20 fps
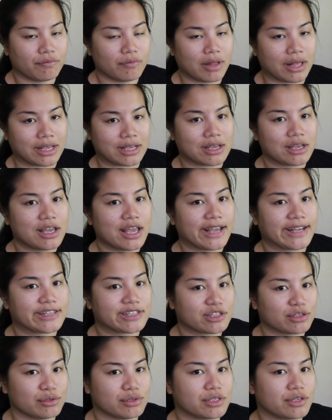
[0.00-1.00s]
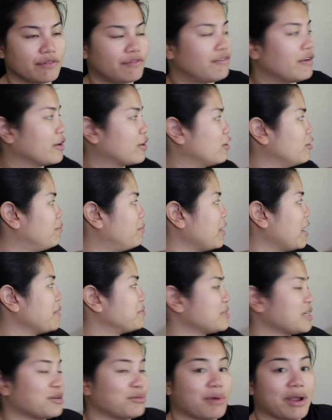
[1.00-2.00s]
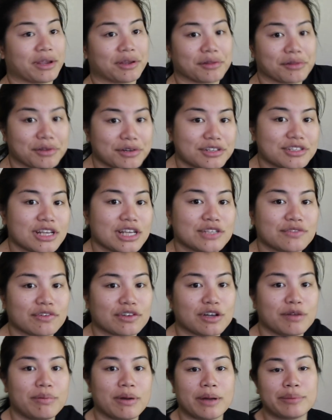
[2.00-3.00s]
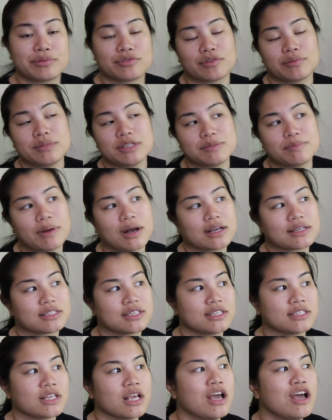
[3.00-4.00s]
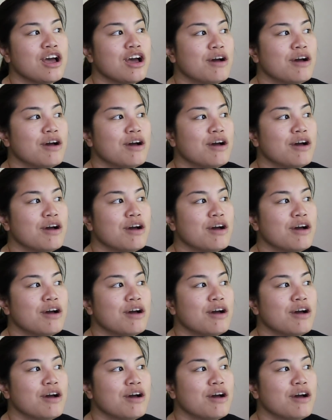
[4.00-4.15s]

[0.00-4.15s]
like exclusive Funko Pops, like regular size Funko Pops from these boxes.